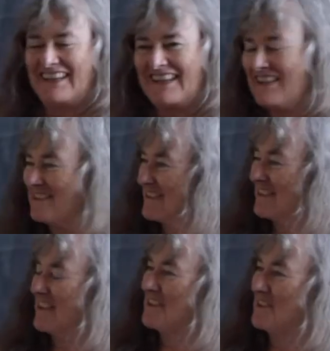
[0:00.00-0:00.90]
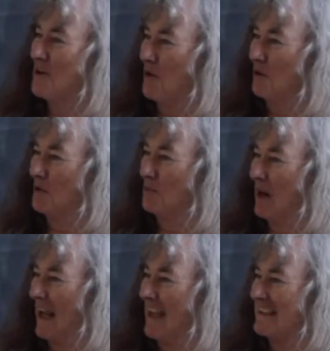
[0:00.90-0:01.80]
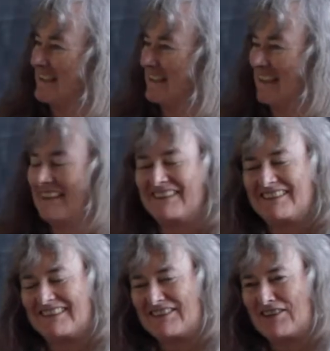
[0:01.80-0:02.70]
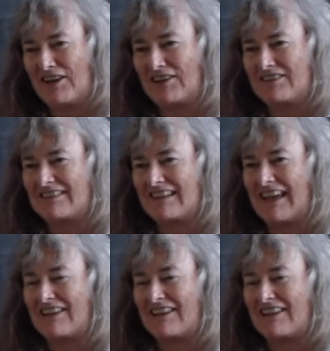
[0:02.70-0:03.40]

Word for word: it's, it's a cold place and it's hard to